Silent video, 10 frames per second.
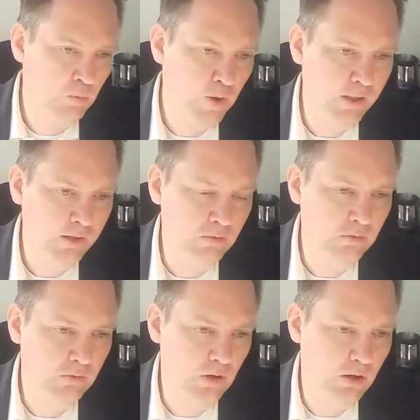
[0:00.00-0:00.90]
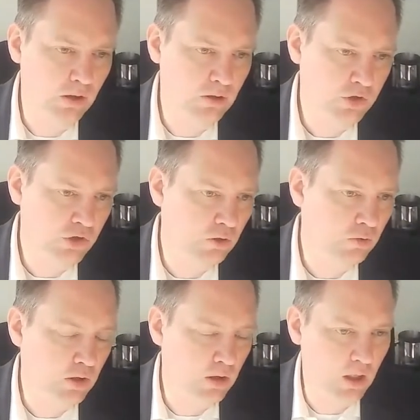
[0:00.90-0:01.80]
way to
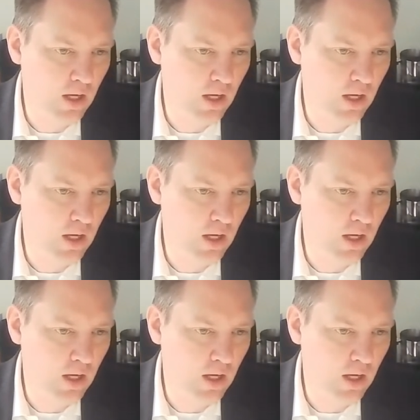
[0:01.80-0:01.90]
show